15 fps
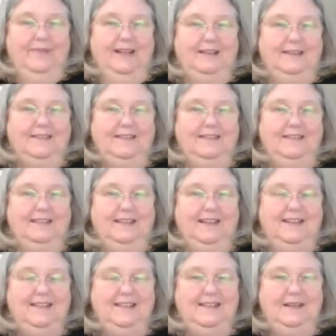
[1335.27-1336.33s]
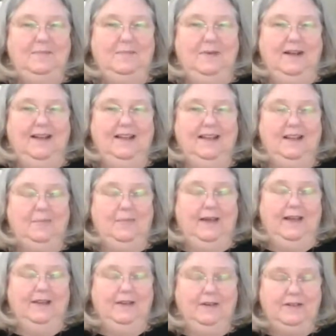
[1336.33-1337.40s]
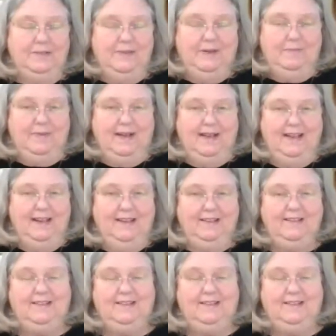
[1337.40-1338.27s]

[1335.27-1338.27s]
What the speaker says: Excellent. Nice deep breath. Pat your sweet body.